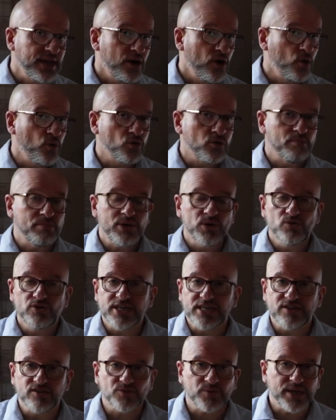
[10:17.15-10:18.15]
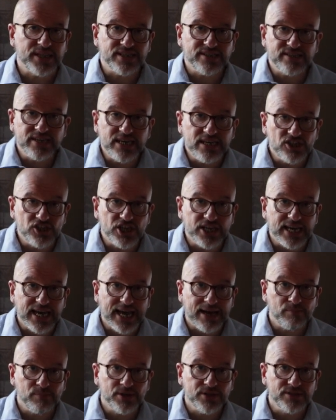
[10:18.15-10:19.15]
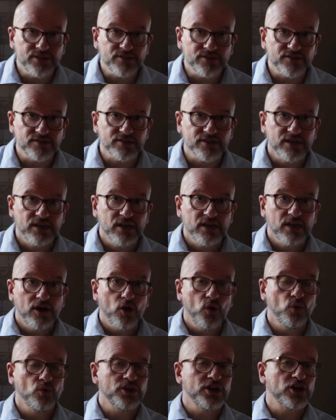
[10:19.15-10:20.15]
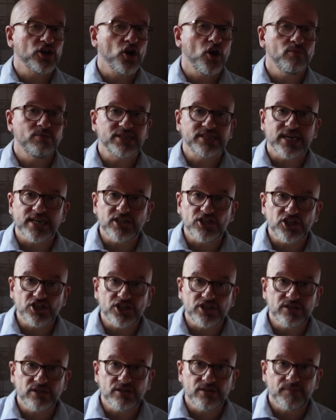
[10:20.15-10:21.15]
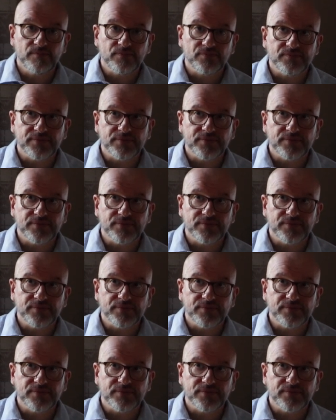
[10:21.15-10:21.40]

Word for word: All the buildings where the teaching happens, all the accommodation,